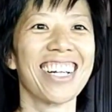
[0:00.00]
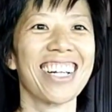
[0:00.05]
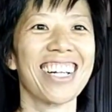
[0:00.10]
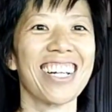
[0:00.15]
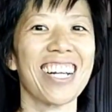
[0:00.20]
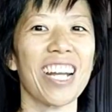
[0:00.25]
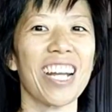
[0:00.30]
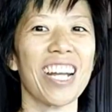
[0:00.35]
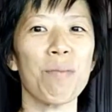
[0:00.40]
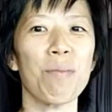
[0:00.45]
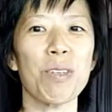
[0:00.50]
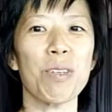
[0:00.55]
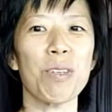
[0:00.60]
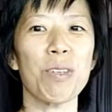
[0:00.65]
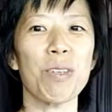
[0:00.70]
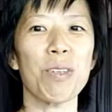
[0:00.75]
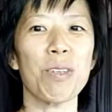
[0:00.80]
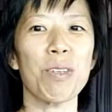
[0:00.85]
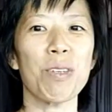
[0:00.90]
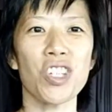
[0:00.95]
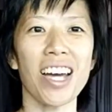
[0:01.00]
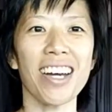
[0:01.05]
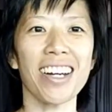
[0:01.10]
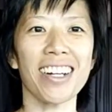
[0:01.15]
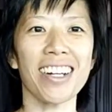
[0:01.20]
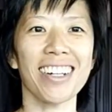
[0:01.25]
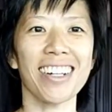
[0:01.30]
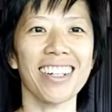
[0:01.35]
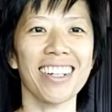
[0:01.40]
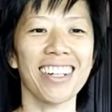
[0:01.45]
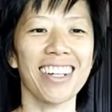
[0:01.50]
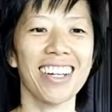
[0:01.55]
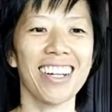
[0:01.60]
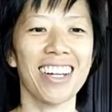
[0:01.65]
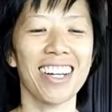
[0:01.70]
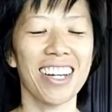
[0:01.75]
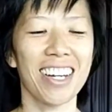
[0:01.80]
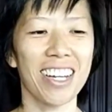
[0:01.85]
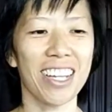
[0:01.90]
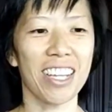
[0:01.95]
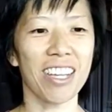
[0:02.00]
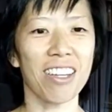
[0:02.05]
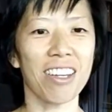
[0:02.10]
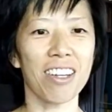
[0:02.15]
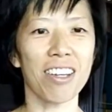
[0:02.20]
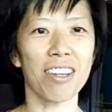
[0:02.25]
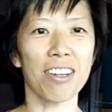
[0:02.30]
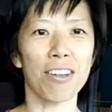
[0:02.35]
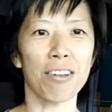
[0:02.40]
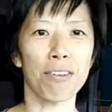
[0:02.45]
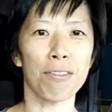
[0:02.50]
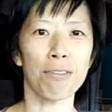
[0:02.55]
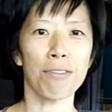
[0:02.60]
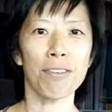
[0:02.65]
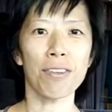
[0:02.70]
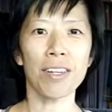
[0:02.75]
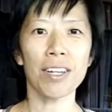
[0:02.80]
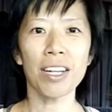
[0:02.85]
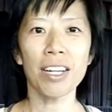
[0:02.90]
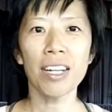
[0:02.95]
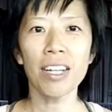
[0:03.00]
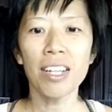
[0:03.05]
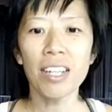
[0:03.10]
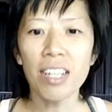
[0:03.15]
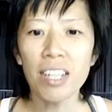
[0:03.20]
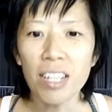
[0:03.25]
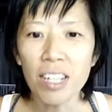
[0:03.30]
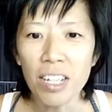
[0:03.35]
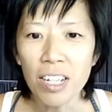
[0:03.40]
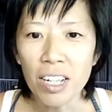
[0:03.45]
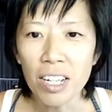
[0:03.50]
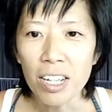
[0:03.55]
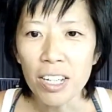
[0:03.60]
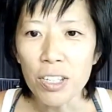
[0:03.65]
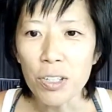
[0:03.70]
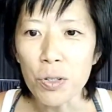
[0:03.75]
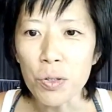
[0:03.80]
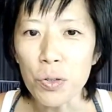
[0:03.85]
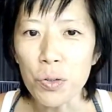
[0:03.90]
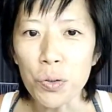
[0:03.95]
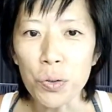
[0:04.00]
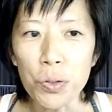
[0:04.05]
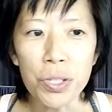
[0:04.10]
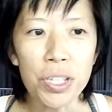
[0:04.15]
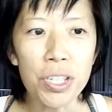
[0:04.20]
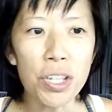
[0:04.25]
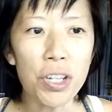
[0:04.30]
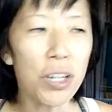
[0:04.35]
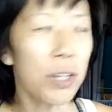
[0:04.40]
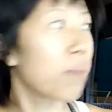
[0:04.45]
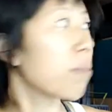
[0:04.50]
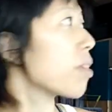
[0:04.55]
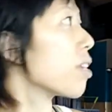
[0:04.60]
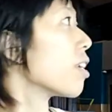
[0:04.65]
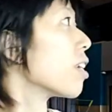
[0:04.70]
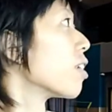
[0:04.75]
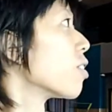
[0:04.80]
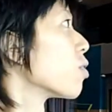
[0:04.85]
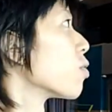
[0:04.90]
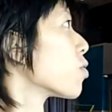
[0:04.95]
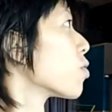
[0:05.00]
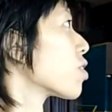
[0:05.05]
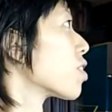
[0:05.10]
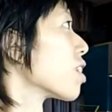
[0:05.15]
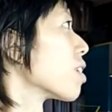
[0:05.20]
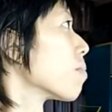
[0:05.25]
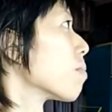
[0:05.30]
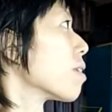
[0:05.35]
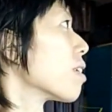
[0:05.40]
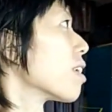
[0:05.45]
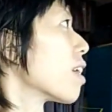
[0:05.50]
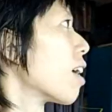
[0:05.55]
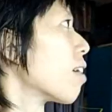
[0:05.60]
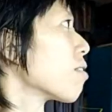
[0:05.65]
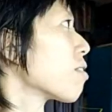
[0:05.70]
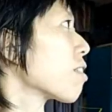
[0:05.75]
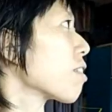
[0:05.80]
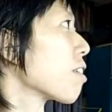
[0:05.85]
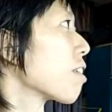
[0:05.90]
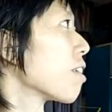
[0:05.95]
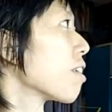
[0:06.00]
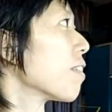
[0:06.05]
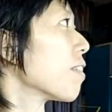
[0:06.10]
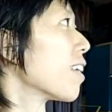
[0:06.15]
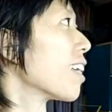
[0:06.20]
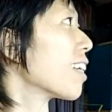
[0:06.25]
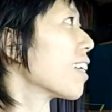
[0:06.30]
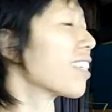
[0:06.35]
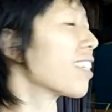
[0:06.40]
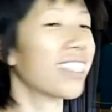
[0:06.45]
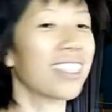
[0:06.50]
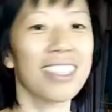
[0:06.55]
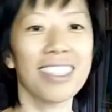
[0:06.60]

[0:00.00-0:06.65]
Let me just check if you hear me and you see me. How's it going?